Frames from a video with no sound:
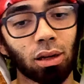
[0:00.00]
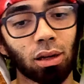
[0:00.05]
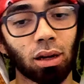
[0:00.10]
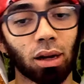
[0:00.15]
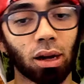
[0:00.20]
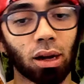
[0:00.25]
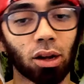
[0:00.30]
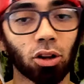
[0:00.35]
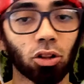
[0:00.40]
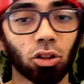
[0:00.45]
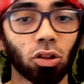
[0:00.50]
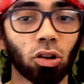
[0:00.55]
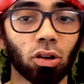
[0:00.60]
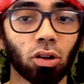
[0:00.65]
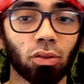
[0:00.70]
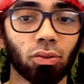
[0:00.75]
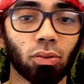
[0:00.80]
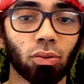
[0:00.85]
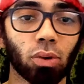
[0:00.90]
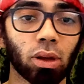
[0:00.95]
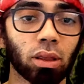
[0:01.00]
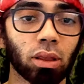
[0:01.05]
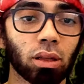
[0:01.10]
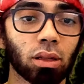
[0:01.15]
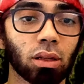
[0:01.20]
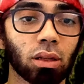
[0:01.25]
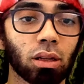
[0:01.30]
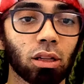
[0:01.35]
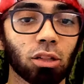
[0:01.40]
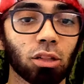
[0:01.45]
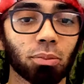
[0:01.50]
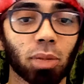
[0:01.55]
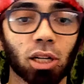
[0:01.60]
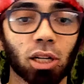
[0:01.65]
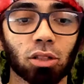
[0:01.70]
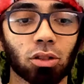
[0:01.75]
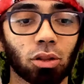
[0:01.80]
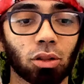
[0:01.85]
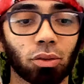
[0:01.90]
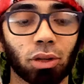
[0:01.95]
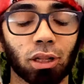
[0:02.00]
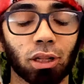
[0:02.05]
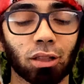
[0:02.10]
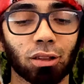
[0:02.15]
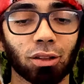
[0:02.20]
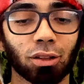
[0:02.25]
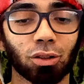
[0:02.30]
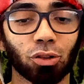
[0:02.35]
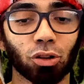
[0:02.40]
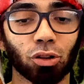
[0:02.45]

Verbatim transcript: I don't know if when he master it, what